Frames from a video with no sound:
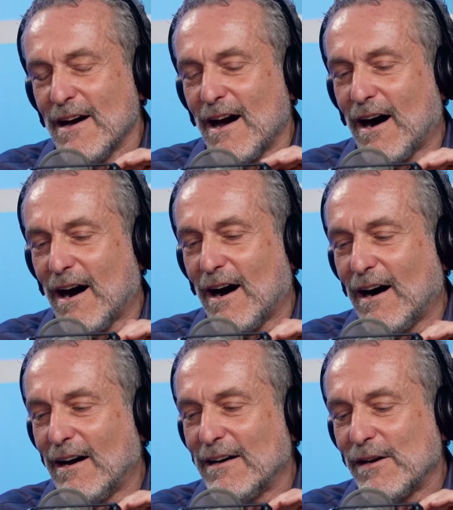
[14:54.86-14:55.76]

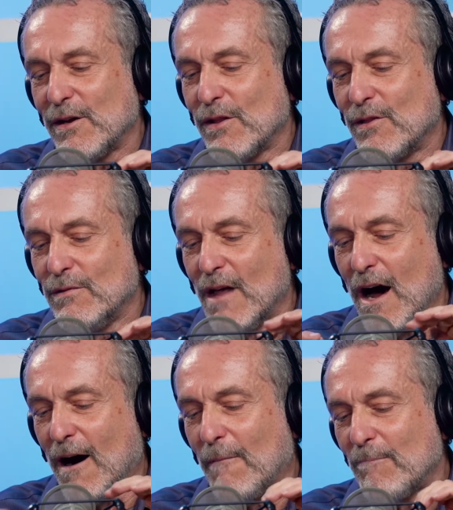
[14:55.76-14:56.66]
the
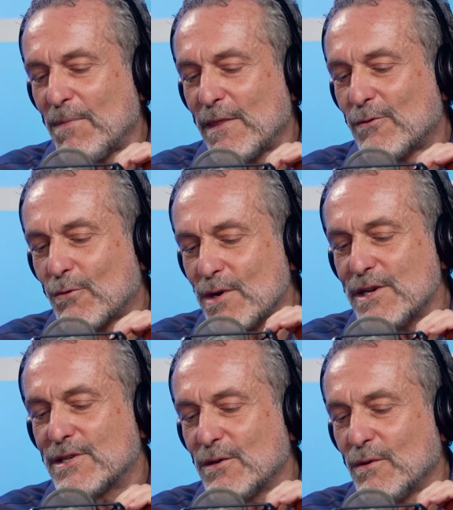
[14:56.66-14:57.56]

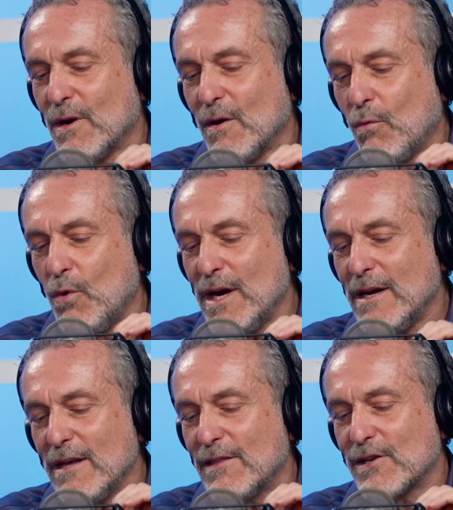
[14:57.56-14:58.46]
reason we
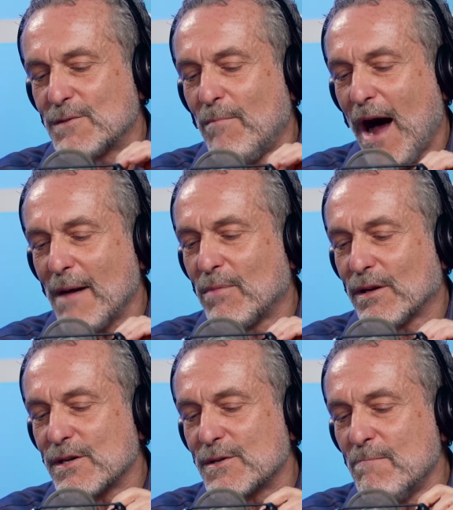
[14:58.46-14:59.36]
need this
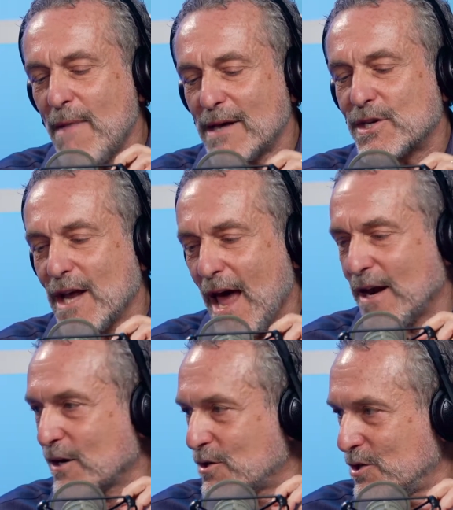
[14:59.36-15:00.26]
Bible as
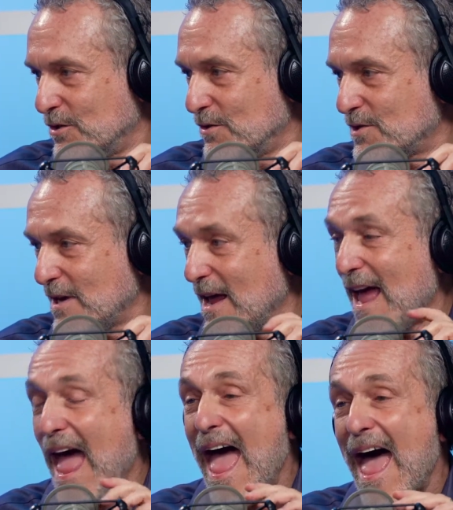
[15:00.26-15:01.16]
Messianic Jews
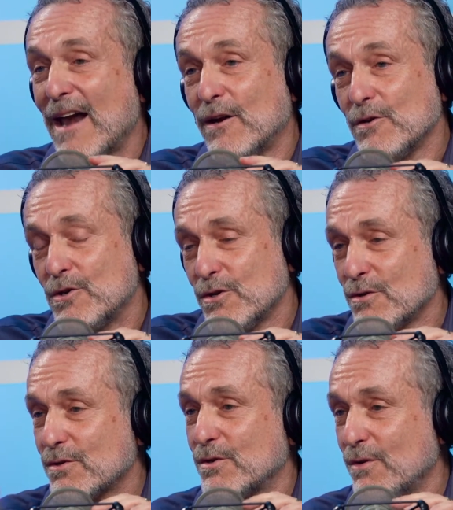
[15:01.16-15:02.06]
and Jews who